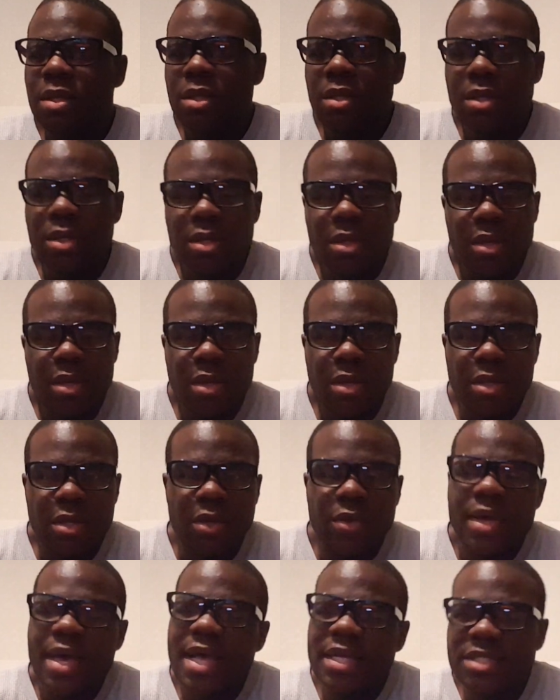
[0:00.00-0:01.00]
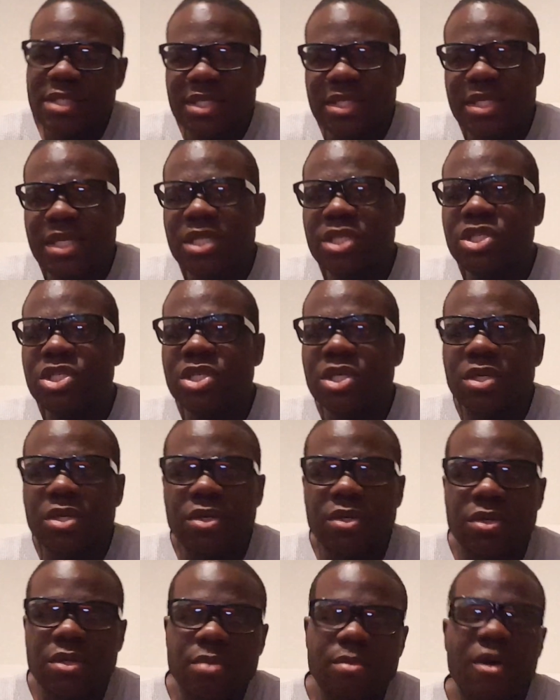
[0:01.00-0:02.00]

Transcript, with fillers: you'll ask to see the shoe.